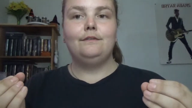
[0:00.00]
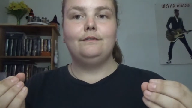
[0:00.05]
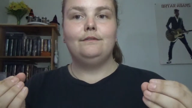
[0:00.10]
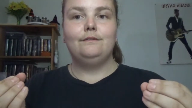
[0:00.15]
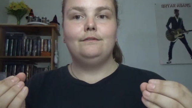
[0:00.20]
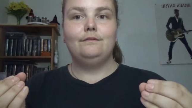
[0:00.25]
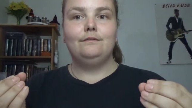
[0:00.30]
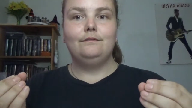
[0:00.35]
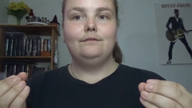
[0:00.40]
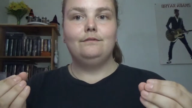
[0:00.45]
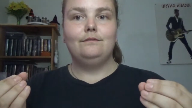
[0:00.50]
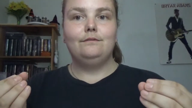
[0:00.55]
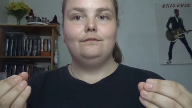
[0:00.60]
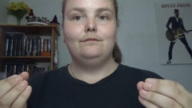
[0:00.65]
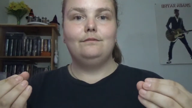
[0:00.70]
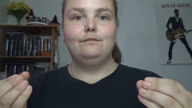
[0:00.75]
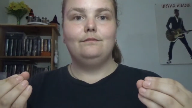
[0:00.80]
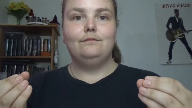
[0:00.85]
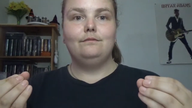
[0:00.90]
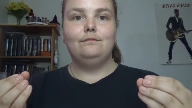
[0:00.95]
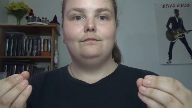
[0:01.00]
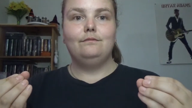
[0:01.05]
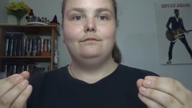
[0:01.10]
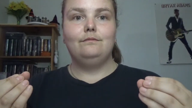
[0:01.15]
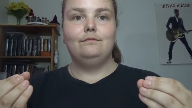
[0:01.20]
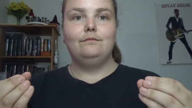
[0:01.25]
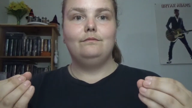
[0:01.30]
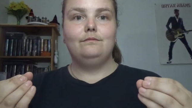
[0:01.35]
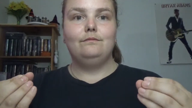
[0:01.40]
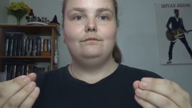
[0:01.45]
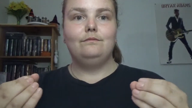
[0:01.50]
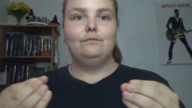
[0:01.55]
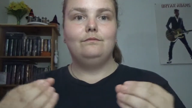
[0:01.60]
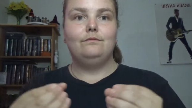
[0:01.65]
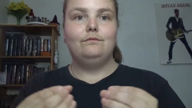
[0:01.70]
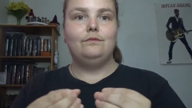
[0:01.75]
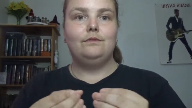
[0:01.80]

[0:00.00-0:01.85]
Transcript: [no speech]